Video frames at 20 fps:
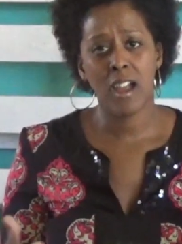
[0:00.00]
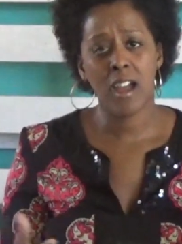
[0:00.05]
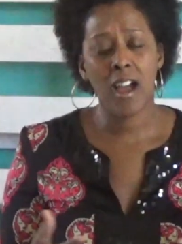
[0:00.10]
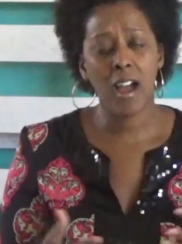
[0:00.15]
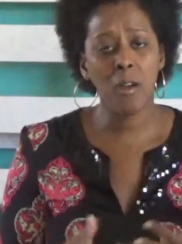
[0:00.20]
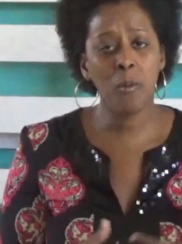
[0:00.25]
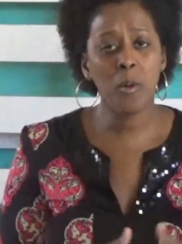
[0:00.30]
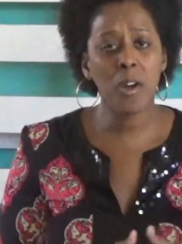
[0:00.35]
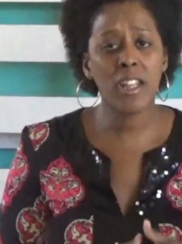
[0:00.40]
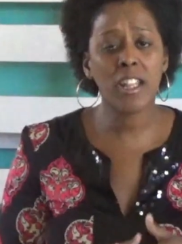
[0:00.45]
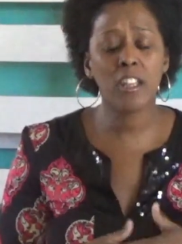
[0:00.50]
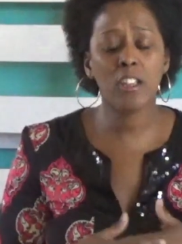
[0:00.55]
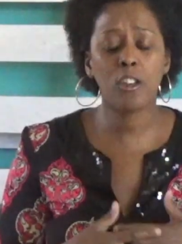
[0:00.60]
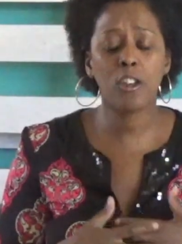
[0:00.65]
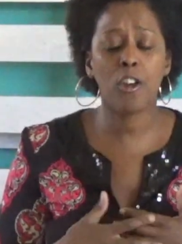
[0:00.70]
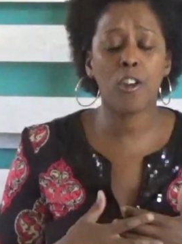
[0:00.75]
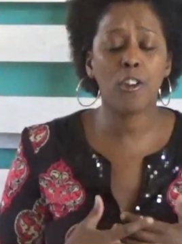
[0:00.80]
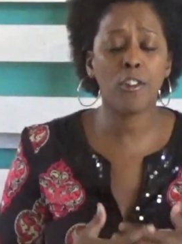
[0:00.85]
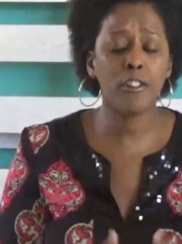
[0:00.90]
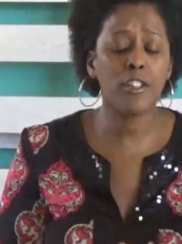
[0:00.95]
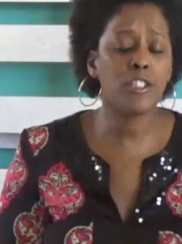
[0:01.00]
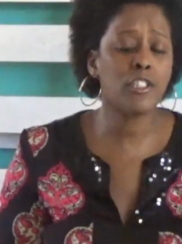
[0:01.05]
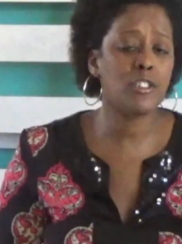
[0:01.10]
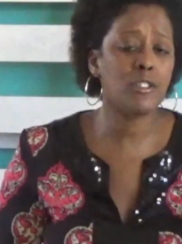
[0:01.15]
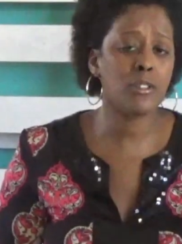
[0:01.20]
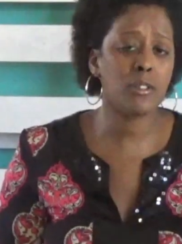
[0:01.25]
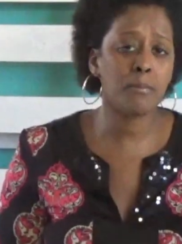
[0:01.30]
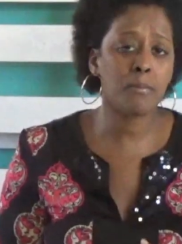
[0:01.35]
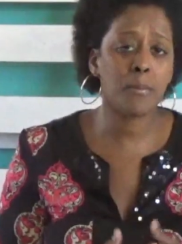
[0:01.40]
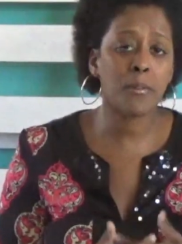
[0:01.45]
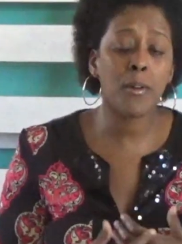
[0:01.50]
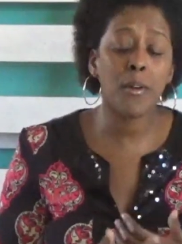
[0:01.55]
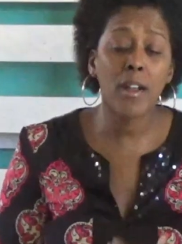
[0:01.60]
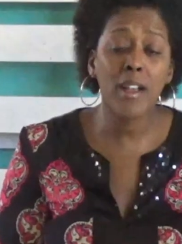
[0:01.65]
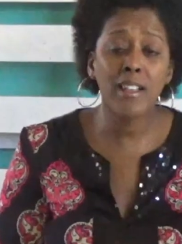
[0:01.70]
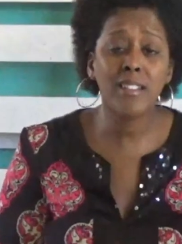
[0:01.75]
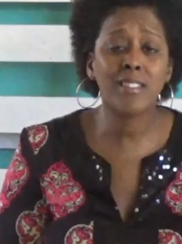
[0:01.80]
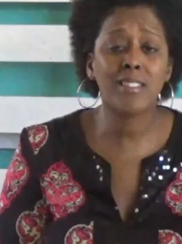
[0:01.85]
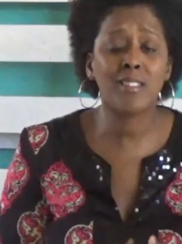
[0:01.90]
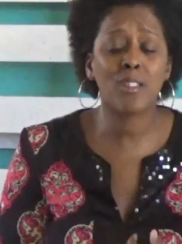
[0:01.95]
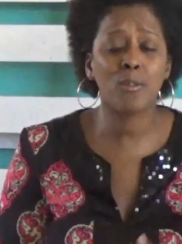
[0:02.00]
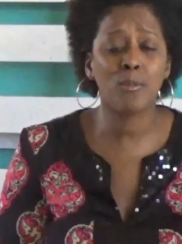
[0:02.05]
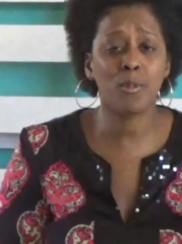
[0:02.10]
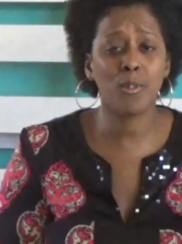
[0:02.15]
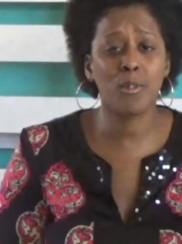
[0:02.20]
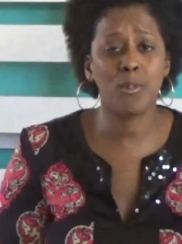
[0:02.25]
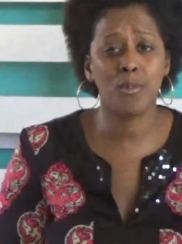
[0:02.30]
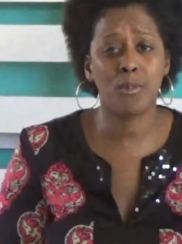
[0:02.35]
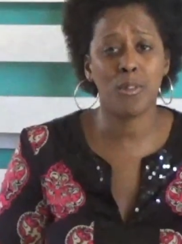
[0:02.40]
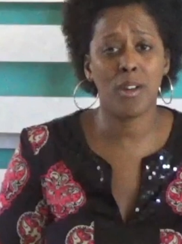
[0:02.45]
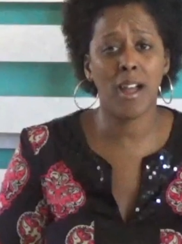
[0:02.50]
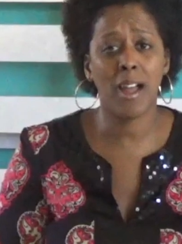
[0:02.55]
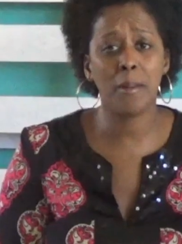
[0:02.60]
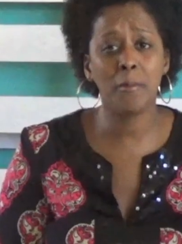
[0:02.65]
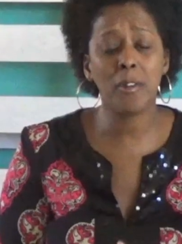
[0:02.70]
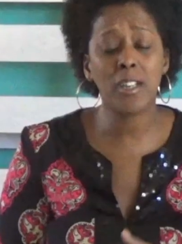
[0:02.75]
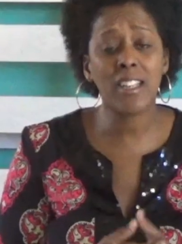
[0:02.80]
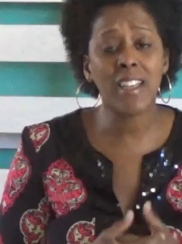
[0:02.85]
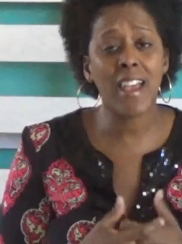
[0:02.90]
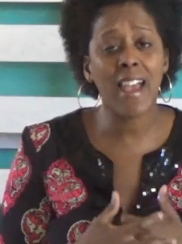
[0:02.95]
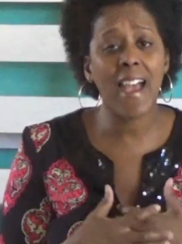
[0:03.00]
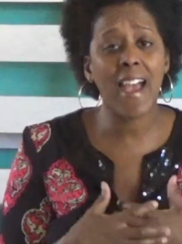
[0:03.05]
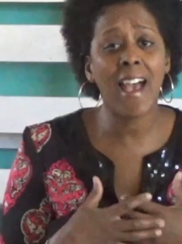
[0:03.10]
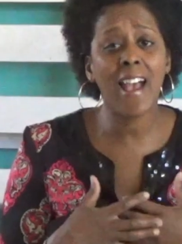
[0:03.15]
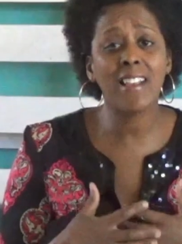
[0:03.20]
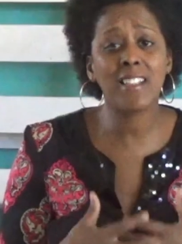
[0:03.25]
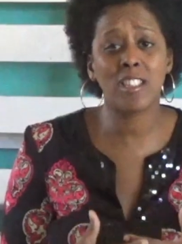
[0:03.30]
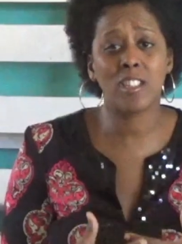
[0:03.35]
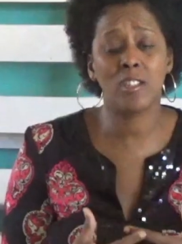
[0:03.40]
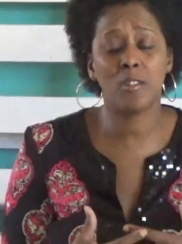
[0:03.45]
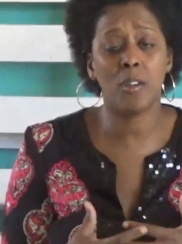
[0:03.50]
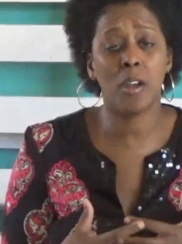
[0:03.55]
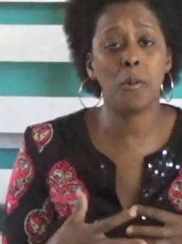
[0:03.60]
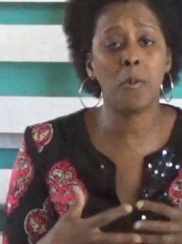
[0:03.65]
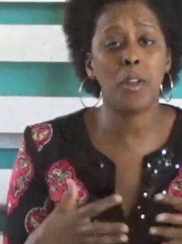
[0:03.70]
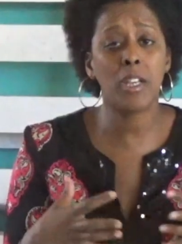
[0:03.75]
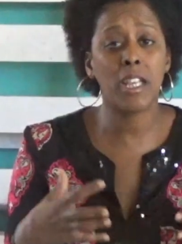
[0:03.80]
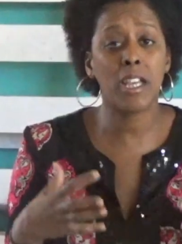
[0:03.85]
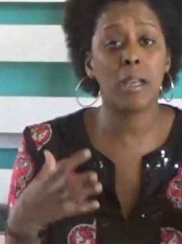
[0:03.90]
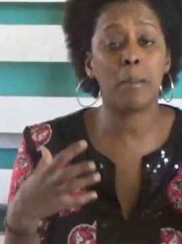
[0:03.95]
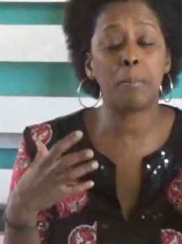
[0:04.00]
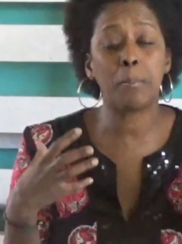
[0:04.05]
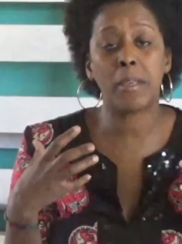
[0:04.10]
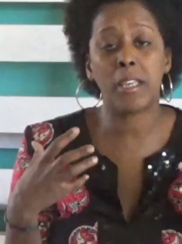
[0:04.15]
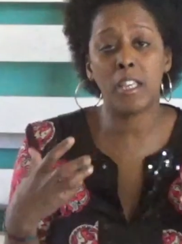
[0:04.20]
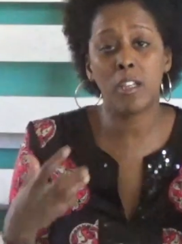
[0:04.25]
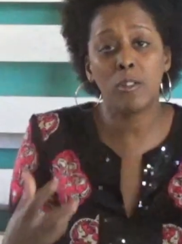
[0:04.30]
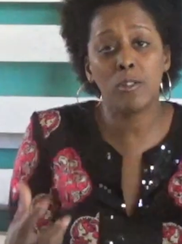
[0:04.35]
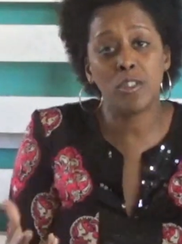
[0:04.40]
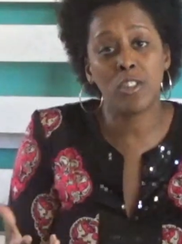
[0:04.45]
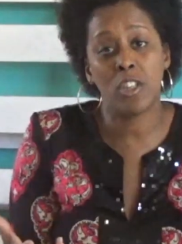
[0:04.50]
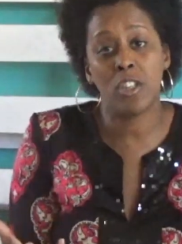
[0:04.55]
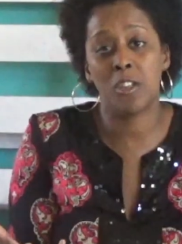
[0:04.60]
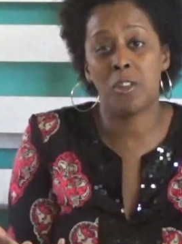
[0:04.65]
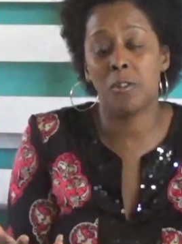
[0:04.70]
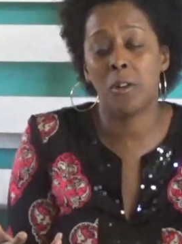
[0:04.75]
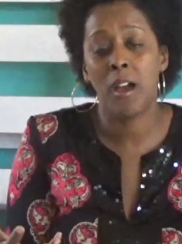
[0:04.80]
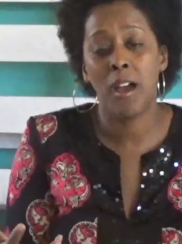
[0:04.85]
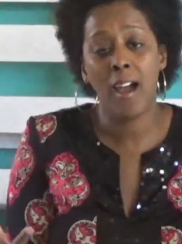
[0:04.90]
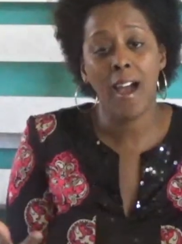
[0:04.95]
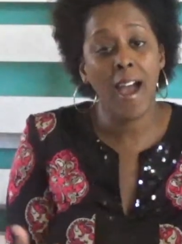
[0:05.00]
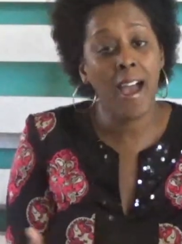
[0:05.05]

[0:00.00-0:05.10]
I want to encourage you to press through. I want to ask you. I want to appeal to you.